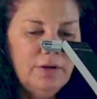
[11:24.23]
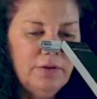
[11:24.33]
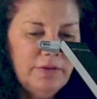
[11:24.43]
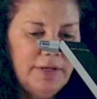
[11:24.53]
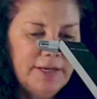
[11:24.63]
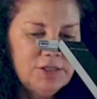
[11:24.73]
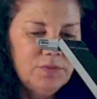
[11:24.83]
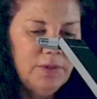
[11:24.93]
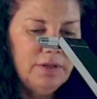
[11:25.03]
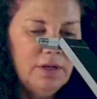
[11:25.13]
to the next
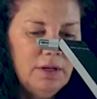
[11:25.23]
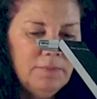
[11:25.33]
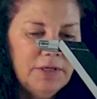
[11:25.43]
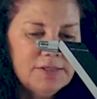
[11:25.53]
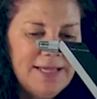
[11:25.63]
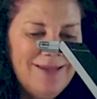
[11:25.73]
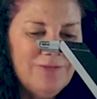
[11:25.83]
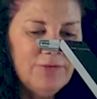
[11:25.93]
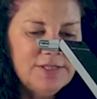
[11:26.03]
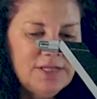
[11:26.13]
one, because
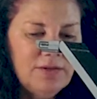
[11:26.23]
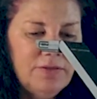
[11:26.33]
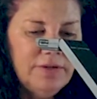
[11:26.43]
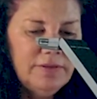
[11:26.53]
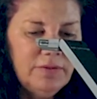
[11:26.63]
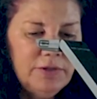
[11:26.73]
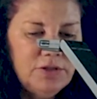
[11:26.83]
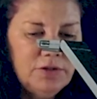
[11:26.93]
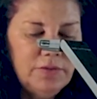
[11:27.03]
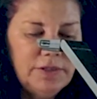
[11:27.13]
every single thing that we
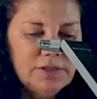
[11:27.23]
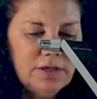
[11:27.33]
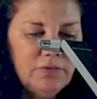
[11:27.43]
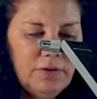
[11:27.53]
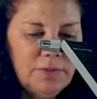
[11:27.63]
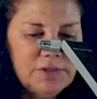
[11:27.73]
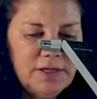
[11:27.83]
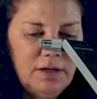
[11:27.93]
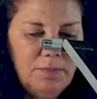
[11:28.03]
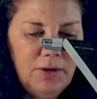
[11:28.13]
do is going to
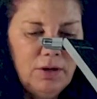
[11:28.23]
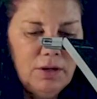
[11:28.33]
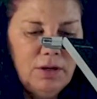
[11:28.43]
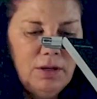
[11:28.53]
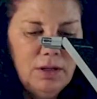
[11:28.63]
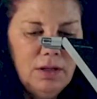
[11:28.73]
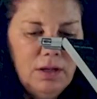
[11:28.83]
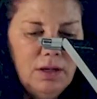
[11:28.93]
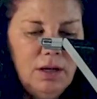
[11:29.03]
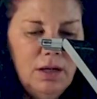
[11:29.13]
represent a part
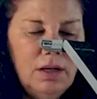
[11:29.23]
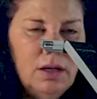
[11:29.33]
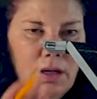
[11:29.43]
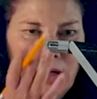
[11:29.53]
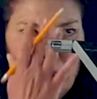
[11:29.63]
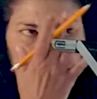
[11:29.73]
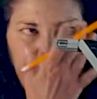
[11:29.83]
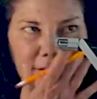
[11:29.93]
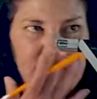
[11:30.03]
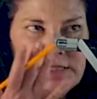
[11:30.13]
of the
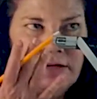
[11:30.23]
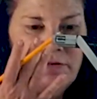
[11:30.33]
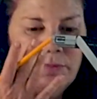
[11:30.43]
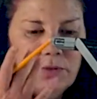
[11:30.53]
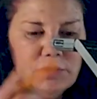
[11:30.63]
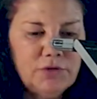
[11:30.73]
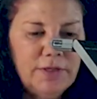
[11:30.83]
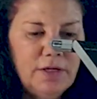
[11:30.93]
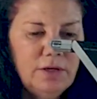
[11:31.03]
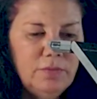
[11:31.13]
face of the
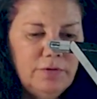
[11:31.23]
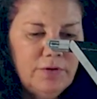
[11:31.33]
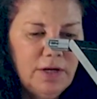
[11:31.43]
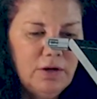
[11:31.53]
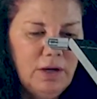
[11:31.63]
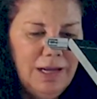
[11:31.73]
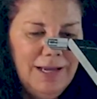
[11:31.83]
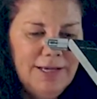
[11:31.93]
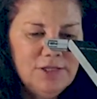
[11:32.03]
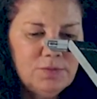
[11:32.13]
portrait. We've got our
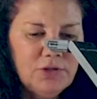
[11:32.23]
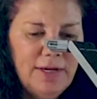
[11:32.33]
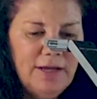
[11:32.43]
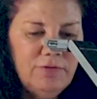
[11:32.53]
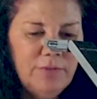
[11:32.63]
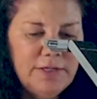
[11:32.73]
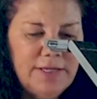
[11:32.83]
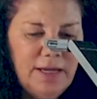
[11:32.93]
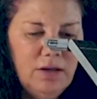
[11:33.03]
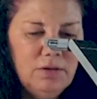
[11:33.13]
eyes, which are halfway
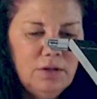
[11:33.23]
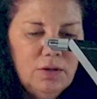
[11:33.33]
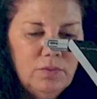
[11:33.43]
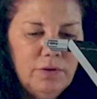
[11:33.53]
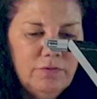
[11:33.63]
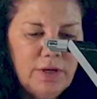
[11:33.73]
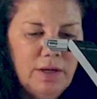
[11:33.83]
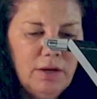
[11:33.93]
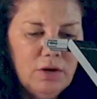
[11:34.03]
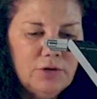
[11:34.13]
down. We've
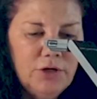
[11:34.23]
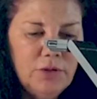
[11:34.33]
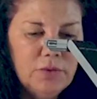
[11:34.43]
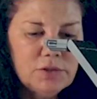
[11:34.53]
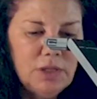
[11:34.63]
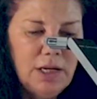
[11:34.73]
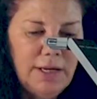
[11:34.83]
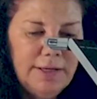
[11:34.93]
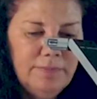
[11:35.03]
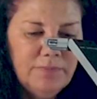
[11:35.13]
got our nose
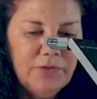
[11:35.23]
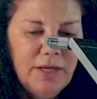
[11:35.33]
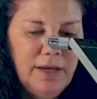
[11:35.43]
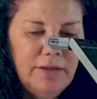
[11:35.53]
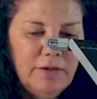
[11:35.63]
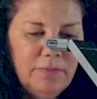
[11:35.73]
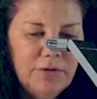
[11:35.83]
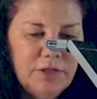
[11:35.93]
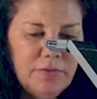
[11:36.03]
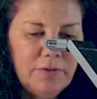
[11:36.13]
line, and then
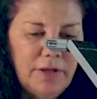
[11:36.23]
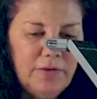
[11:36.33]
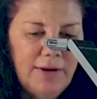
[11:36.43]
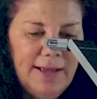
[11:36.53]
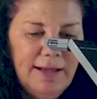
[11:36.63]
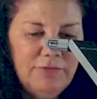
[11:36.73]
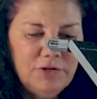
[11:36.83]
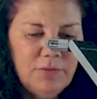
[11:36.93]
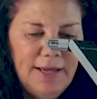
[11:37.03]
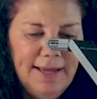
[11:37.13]
we do another half
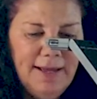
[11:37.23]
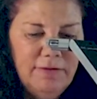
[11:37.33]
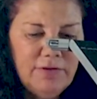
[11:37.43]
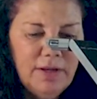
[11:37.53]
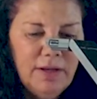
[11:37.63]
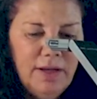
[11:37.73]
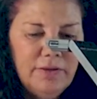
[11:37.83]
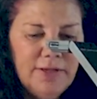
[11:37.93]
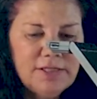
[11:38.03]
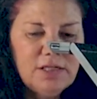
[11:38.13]
to a half,
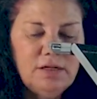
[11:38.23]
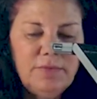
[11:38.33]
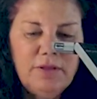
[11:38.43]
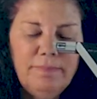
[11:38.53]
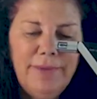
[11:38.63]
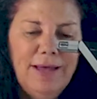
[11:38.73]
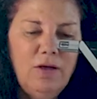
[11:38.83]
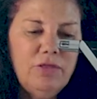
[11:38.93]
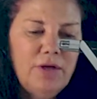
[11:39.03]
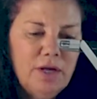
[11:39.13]
and that's going to be the
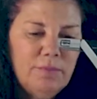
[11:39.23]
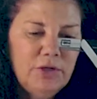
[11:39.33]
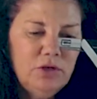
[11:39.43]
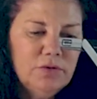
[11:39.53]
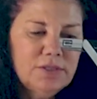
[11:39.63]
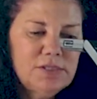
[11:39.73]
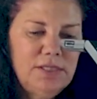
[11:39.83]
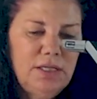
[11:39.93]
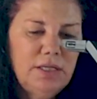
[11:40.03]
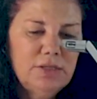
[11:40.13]
mouth. But you can
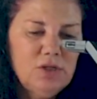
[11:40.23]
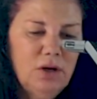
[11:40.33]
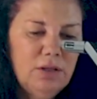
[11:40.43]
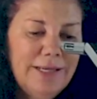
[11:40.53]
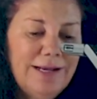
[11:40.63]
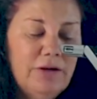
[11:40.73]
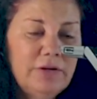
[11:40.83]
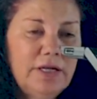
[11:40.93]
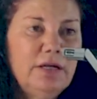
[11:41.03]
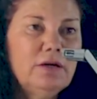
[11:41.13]
see it's all laid
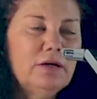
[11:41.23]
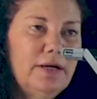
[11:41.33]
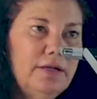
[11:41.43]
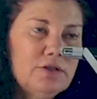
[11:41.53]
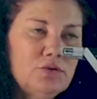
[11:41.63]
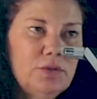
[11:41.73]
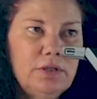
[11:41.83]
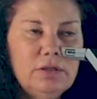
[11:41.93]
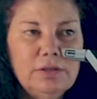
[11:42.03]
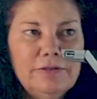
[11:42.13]
out here, and it's
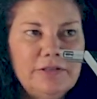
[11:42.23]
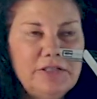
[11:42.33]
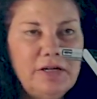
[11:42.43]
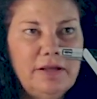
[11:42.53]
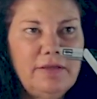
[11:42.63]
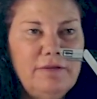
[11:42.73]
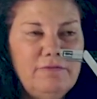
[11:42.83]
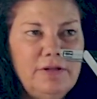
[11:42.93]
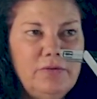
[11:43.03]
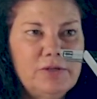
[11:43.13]
really clearly done on that
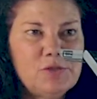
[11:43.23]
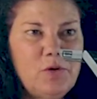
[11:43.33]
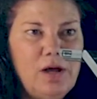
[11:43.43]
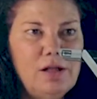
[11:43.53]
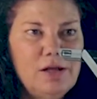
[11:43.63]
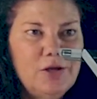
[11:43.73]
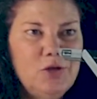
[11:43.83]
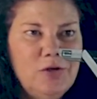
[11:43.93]
video as well. You